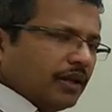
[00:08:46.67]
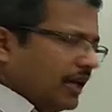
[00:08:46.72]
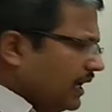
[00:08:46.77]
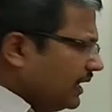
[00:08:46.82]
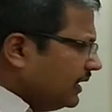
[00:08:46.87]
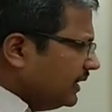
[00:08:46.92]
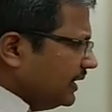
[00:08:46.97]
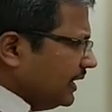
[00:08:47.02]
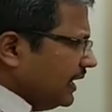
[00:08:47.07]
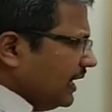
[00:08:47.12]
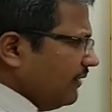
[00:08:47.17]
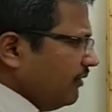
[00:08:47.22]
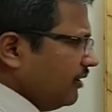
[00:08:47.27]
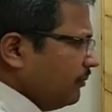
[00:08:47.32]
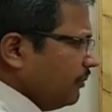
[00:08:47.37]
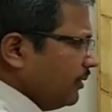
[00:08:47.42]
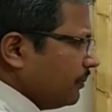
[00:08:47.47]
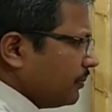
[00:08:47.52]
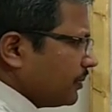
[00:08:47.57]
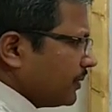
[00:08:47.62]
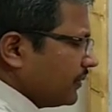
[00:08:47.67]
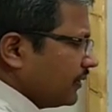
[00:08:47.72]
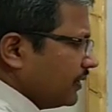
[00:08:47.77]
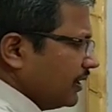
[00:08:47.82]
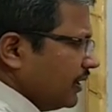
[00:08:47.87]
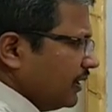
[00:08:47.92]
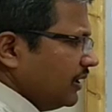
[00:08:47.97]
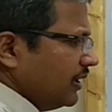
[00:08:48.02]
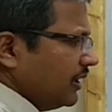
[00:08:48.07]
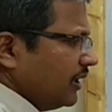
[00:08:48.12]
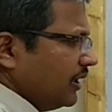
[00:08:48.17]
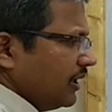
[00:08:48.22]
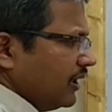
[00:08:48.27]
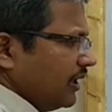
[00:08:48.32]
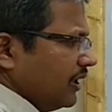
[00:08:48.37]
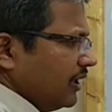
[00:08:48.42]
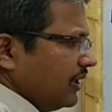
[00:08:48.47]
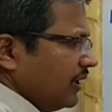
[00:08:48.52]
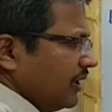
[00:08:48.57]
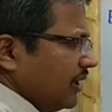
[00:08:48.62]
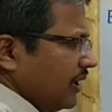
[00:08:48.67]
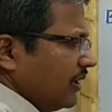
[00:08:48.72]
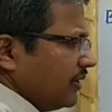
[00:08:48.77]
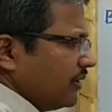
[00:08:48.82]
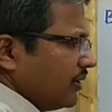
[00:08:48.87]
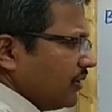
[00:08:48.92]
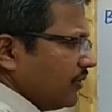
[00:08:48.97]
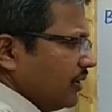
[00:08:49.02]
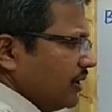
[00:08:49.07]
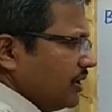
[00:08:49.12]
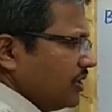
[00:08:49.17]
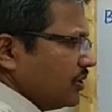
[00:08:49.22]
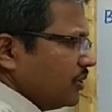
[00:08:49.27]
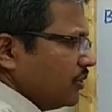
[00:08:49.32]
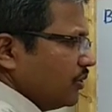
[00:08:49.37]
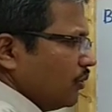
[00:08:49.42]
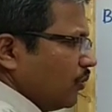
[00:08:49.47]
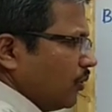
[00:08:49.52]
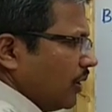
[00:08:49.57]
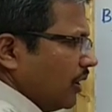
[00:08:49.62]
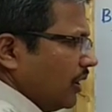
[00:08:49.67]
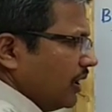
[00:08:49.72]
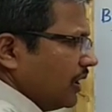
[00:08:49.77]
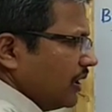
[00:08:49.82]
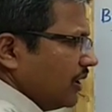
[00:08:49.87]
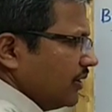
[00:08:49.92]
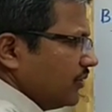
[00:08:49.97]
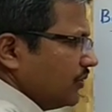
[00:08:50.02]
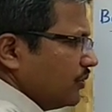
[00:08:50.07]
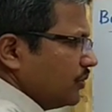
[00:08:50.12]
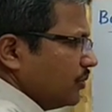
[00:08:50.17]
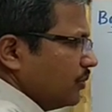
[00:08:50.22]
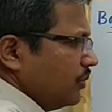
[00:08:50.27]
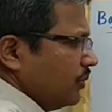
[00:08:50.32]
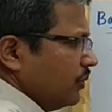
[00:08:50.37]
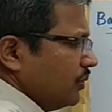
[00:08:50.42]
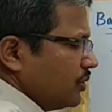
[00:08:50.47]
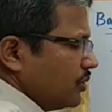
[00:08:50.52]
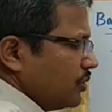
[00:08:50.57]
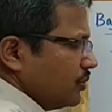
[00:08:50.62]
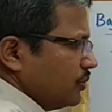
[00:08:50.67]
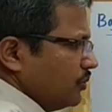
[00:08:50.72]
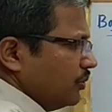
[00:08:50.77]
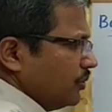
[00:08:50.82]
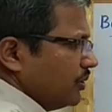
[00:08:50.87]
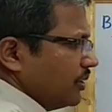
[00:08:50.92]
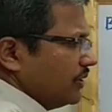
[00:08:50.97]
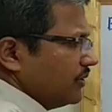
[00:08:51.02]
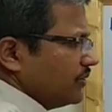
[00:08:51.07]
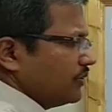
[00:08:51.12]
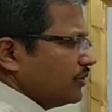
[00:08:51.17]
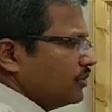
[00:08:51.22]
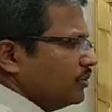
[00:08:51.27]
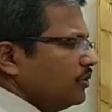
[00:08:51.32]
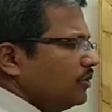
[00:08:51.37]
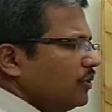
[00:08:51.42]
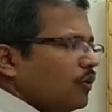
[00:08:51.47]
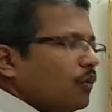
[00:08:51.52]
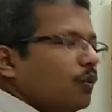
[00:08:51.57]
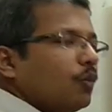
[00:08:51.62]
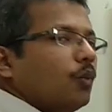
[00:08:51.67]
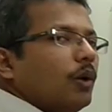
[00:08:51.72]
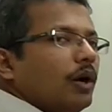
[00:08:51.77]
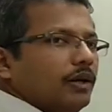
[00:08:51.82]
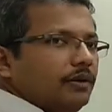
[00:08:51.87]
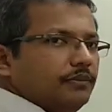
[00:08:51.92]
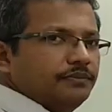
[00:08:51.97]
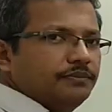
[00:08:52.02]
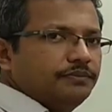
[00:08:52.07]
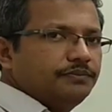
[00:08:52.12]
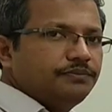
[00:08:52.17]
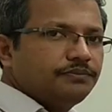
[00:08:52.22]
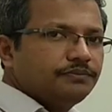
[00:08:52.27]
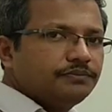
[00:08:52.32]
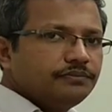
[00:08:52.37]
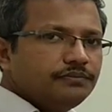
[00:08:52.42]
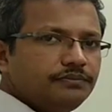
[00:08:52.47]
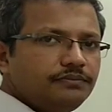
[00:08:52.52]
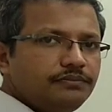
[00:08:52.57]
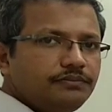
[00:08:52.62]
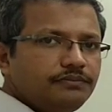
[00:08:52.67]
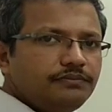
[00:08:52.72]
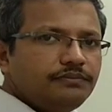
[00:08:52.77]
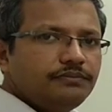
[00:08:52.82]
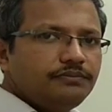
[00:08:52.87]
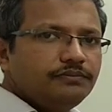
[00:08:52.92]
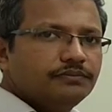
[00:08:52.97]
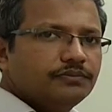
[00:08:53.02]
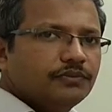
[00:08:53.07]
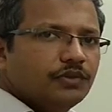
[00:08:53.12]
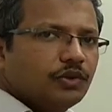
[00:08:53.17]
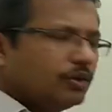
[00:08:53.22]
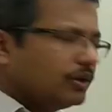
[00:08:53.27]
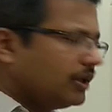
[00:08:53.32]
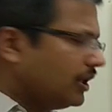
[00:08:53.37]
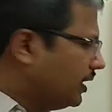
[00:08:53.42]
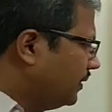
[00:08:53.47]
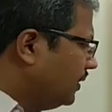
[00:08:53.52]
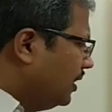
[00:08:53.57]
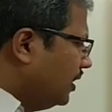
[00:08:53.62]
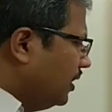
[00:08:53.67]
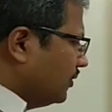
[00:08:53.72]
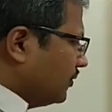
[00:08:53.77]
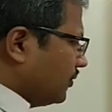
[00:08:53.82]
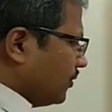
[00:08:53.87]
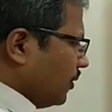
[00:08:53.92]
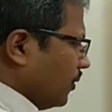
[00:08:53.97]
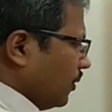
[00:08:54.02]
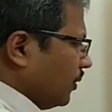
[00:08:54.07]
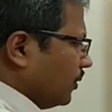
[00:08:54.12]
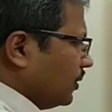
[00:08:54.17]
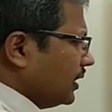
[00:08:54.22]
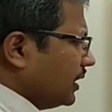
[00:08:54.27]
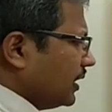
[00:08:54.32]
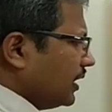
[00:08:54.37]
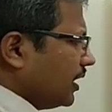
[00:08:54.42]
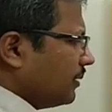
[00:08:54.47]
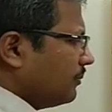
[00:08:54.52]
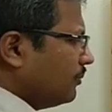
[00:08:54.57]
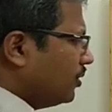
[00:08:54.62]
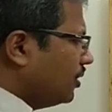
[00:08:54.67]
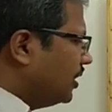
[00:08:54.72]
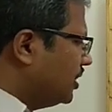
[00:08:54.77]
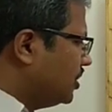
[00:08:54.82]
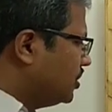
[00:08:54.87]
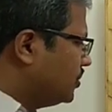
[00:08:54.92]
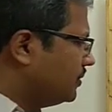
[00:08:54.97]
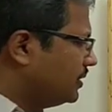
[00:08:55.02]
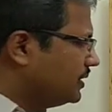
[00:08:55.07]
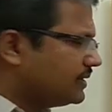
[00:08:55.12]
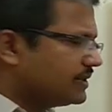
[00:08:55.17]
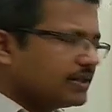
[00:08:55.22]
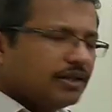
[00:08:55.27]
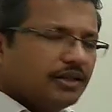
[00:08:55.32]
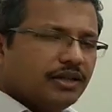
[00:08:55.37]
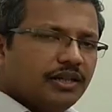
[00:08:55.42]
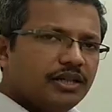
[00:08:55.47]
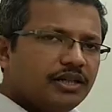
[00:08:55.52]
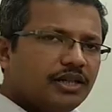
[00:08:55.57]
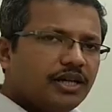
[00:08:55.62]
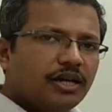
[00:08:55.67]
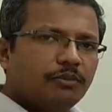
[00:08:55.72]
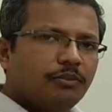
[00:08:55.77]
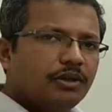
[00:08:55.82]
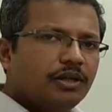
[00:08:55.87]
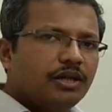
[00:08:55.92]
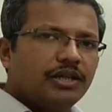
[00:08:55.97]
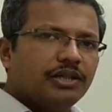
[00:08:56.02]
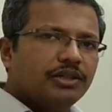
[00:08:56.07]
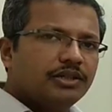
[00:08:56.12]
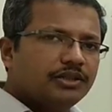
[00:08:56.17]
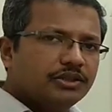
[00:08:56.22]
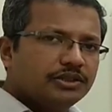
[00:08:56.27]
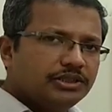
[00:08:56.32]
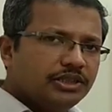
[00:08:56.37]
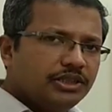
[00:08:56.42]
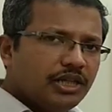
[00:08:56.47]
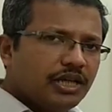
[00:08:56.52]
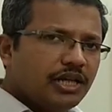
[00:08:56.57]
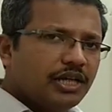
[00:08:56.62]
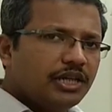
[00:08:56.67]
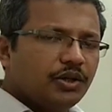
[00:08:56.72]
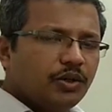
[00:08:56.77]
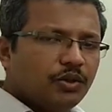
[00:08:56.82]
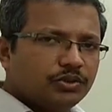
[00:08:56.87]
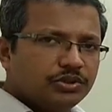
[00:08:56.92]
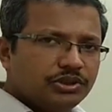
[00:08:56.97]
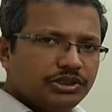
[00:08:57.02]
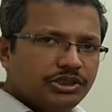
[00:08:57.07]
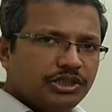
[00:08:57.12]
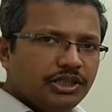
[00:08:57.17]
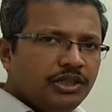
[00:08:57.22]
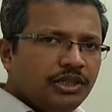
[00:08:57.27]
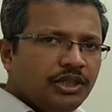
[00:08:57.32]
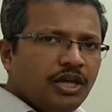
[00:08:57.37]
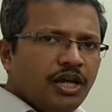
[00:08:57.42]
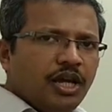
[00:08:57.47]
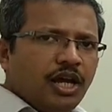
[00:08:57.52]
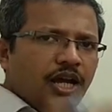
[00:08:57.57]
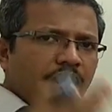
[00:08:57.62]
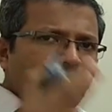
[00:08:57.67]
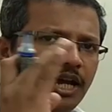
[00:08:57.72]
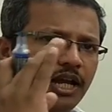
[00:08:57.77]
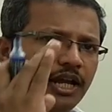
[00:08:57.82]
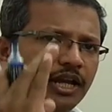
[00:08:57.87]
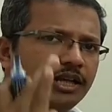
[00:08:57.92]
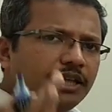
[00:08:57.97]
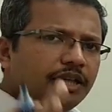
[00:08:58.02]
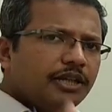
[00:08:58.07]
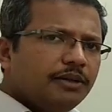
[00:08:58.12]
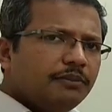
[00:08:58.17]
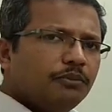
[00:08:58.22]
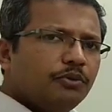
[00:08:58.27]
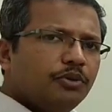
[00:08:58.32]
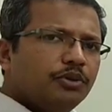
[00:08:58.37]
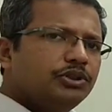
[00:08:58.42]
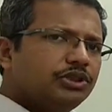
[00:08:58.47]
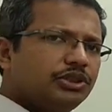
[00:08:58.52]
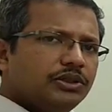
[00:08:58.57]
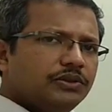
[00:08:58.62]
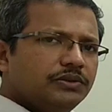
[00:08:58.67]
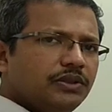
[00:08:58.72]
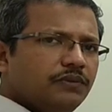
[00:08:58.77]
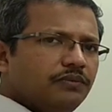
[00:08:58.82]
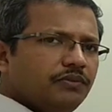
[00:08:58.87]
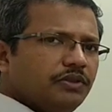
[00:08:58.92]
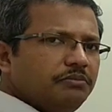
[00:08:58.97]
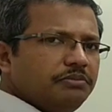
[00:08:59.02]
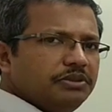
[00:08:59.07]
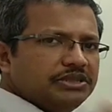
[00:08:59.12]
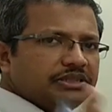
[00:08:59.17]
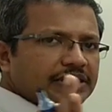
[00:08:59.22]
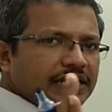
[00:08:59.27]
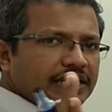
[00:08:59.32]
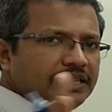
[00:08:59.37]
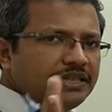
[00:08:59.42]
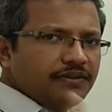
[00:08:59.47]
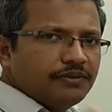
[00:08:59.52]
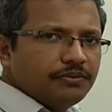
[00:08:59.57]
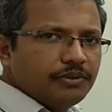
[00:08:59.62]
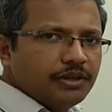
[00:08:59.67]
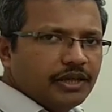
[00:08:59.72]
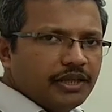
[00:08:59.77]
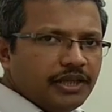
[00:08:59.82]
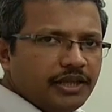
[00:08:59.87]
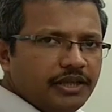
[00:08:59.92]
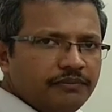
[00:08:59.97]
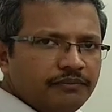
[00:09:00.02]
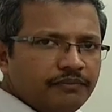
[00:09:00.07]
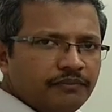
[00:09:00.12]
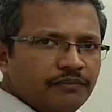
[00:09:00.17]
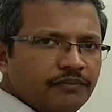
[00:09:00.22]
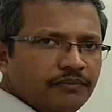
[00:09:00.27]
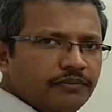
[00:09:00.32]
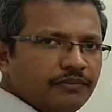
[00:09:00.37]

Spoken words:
and they will be present in the ratio 1:2:1. Okay, so all the carbohydrates contain carbon, hydrogen and oxygen, and most of them will be satisfying